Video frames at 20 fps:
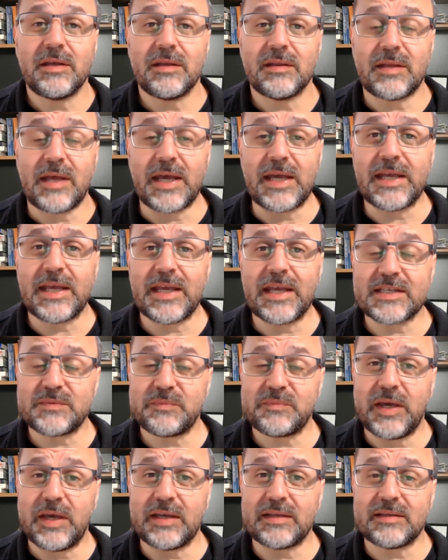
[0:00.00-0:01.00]
they
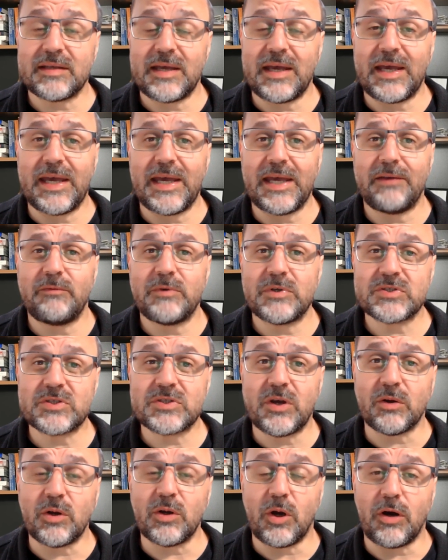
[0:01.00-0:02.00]
expect a
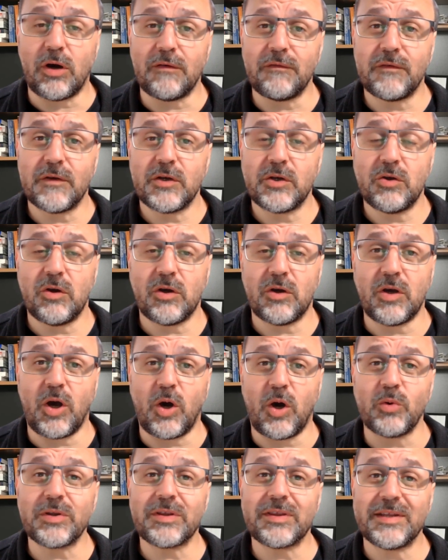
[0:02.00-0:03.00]
result of not
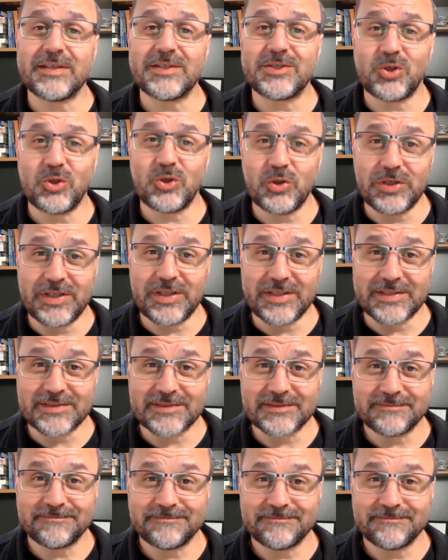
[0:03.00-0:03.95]
older than 2 years.